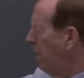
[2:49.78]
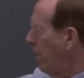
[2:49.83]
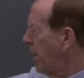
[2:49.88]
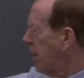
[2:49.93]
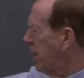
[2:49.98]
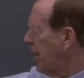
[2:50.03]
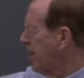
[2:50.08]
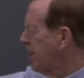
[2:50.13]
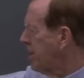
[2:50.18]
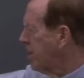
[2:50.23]

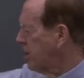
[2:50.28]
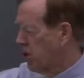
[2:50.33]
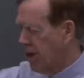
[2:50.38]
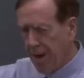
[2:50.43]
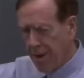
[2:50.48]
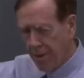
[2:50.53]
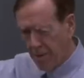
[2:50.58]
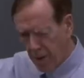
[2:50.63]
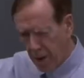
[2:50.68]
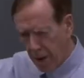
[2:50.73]
with this
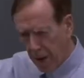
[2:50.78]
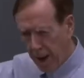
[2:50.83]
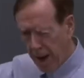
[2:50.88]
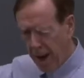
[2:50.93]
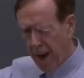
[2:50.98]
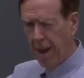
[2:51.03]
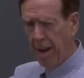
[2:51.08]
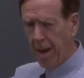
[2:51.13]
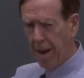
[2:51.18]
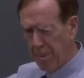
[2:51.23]
general
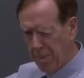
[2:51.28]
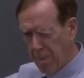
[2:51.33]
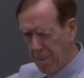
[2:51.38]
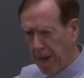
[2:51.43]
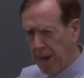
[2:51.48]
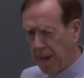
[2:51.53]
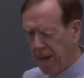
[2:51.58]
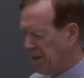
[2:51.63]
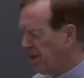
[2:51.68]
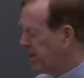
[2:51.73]
a and
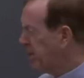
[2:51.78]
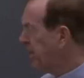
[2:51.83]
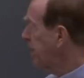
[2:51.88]
b and